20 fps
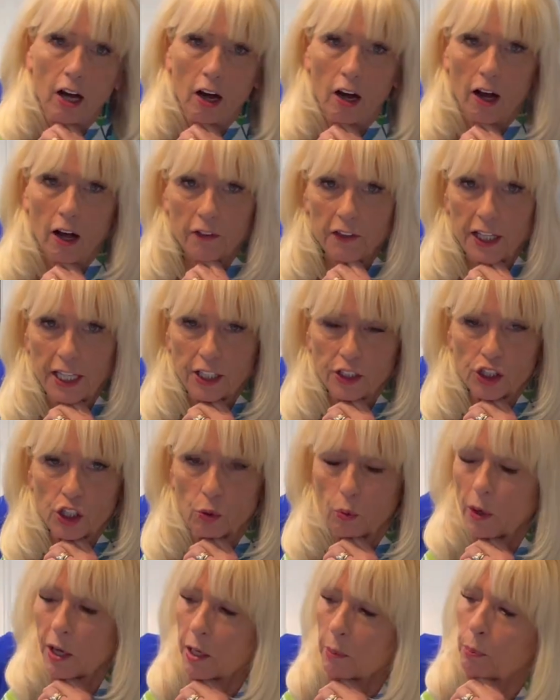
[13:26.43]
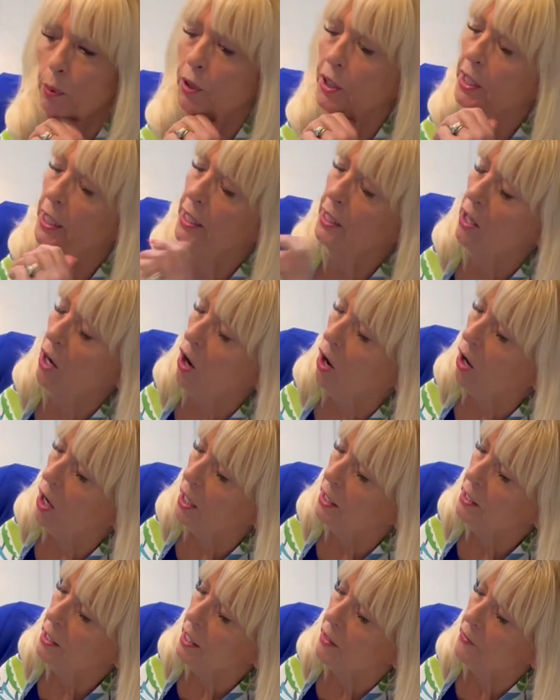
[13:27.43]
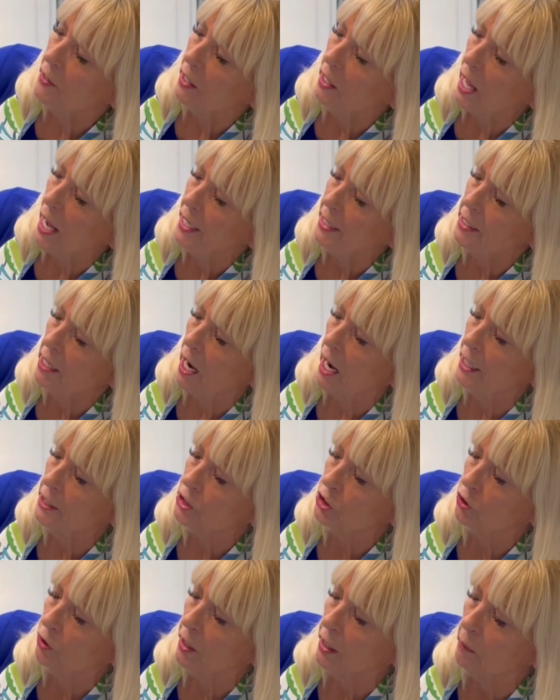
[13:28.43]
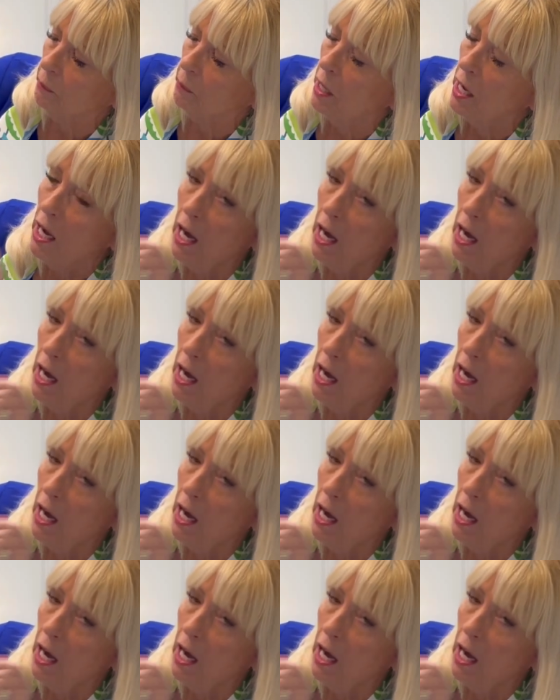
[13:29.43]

on these you want to put it on the light ice cream.